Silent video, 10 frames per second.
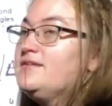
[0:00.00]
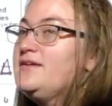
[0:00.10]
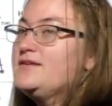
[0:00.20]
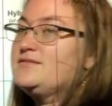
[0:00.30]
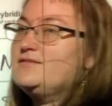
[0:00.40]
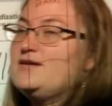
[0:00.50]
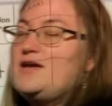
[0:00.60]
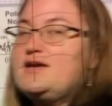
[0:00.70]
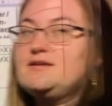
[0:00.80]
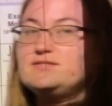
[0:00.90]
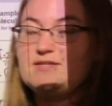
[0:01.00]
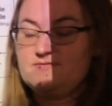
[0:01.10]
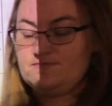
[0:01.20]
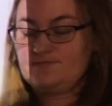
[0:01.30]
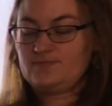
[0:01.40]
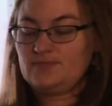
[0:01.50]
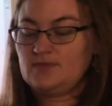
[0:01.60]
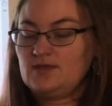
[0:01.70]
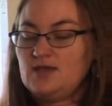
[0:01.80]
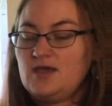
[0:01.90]
Yes, AXE.
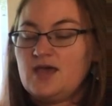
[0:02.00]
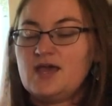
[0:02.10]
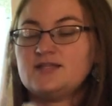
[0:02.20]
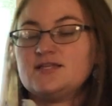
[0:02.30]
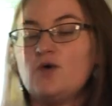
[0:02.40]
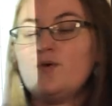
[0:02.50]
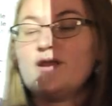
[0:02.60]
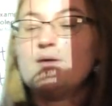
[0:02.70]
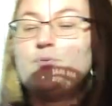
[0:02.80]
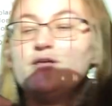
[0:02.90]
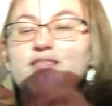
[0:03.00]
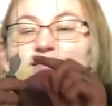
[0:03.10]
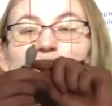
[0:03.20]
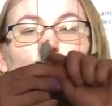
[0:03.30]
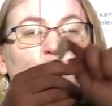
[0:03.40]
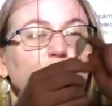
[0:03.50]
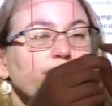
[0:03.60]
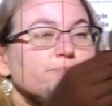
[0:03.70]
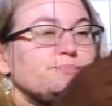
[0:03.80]
And so we're going to put this little